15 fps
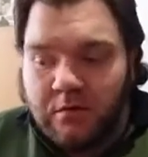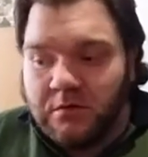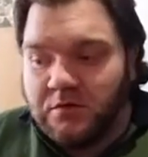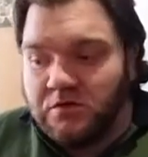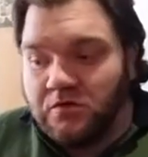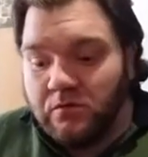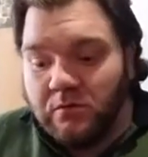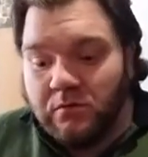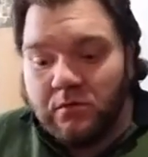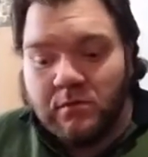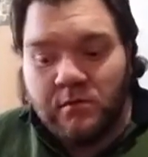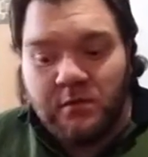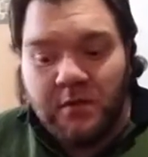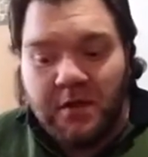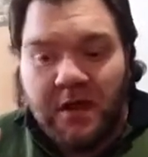So,
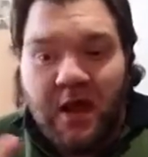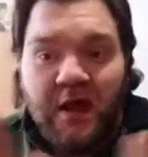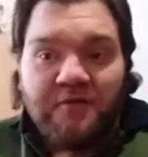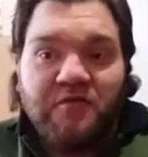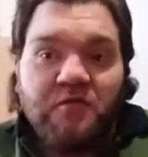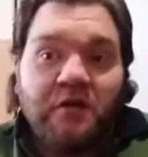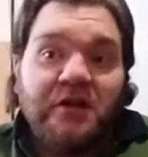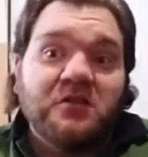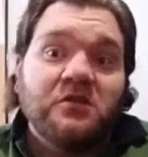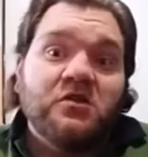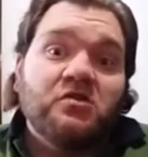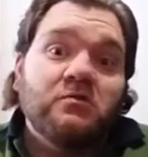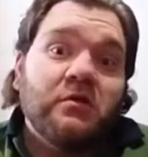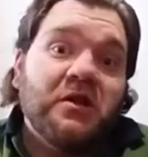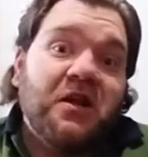yeah, if you like this
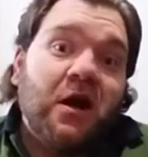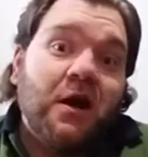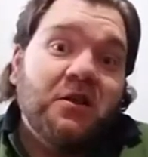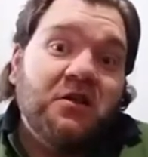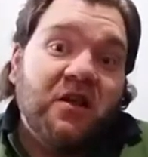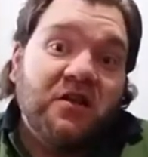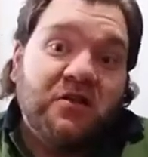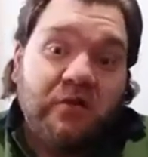sort of content, you